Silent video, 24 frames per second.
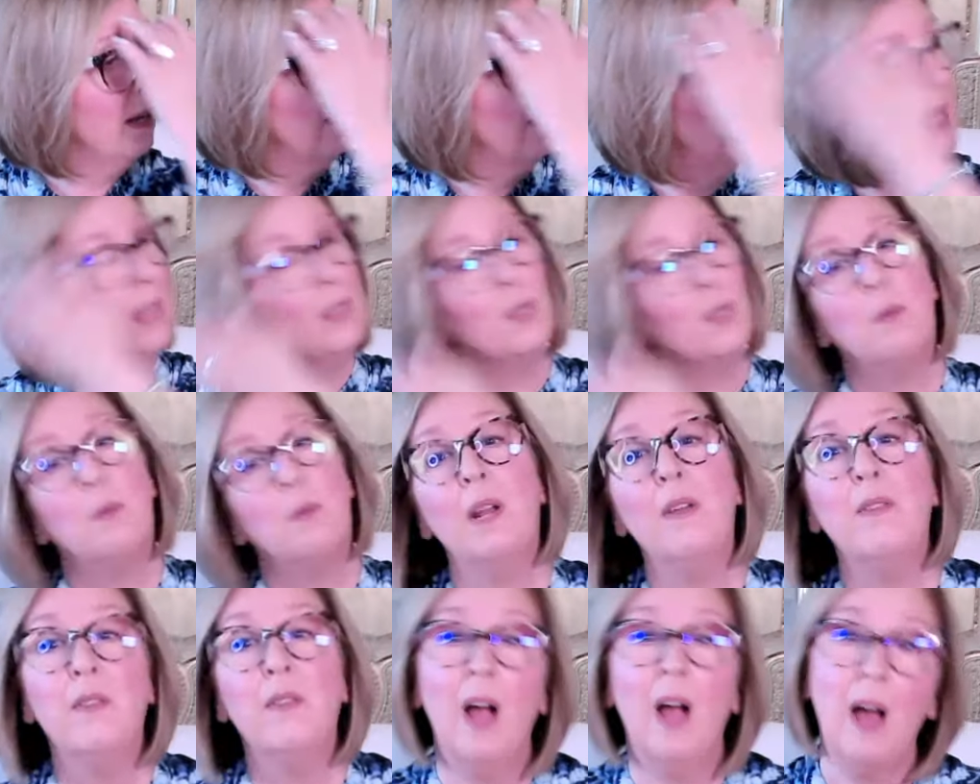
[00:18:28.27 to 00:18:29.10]
That's what
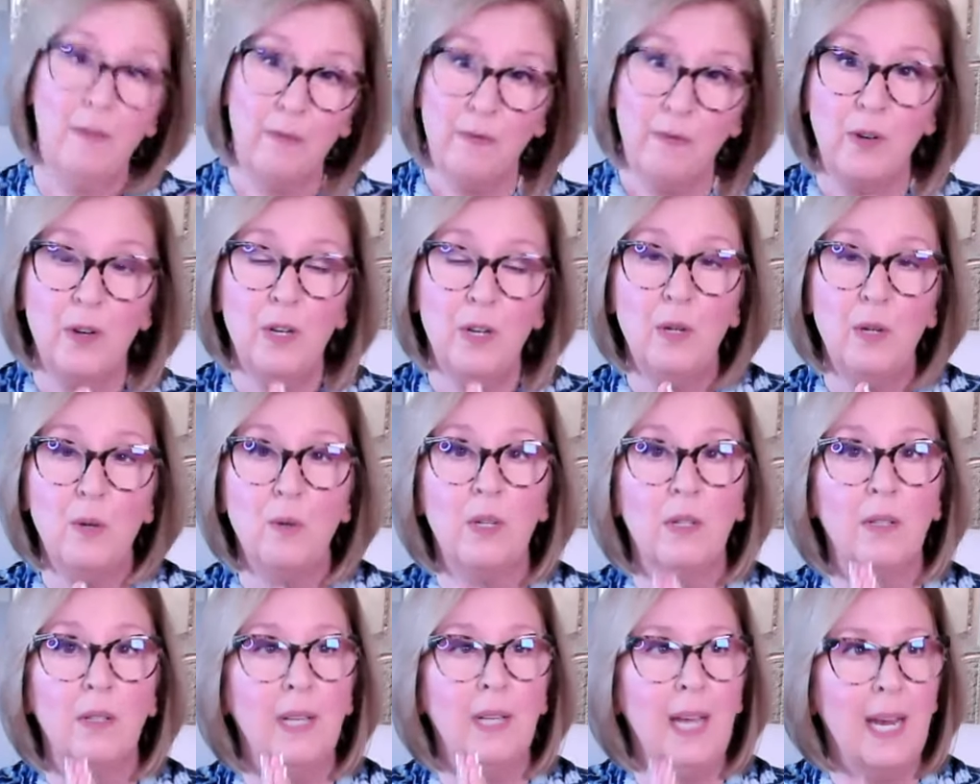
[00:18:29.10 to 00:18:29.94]
I've got for you.
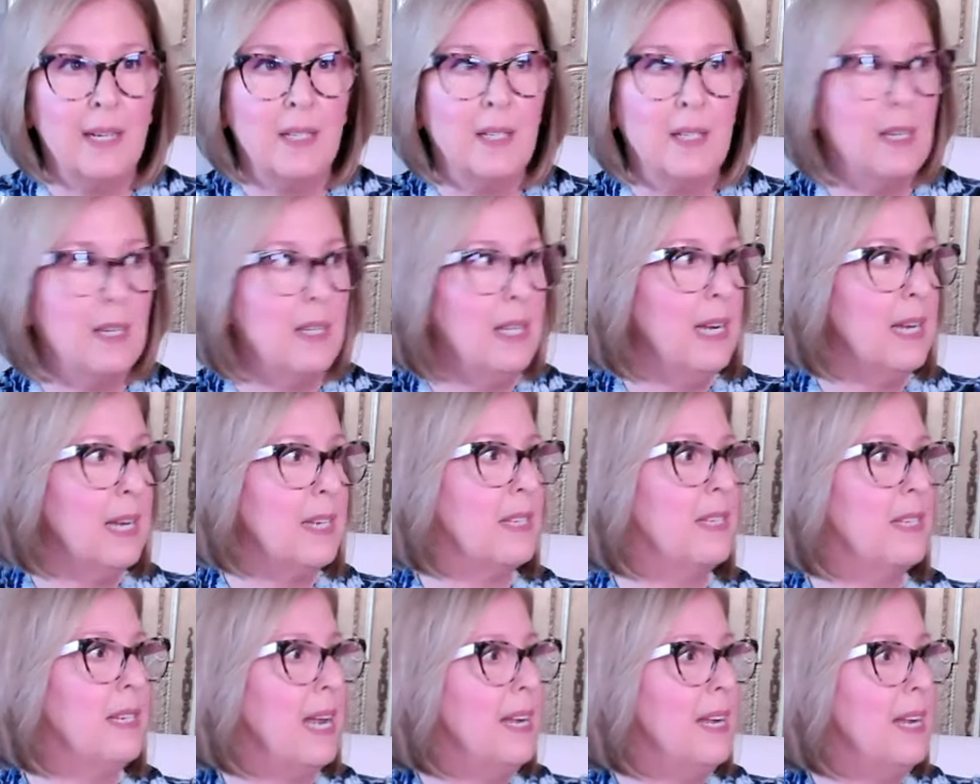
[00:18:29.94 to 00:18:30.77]
The links to the
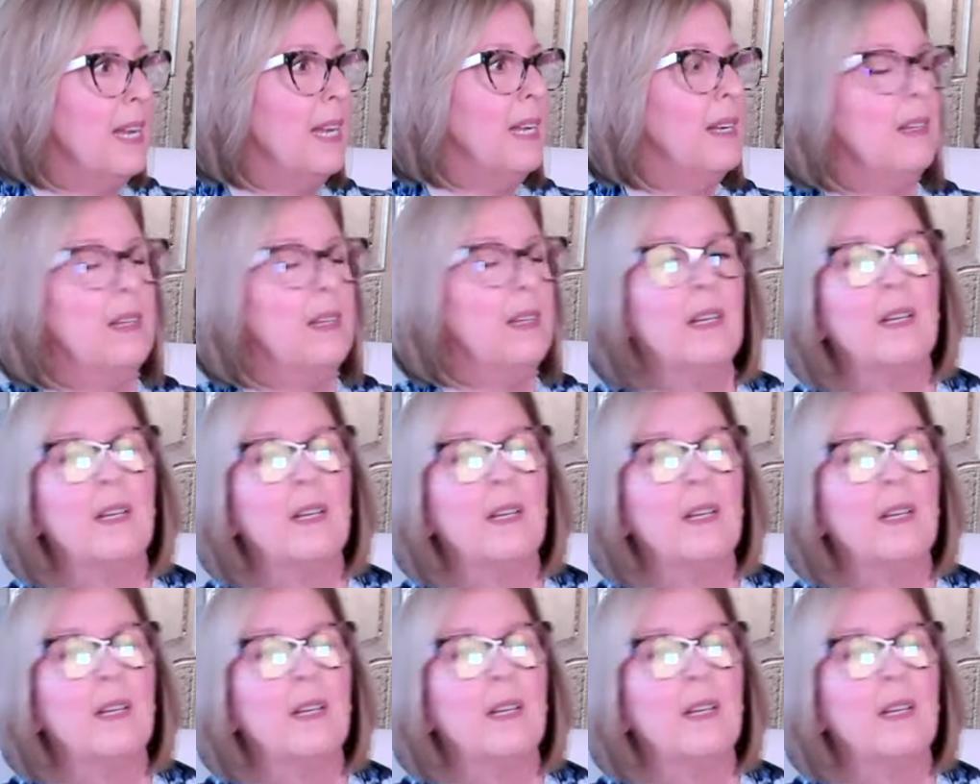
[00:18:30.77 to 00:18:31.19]
extended,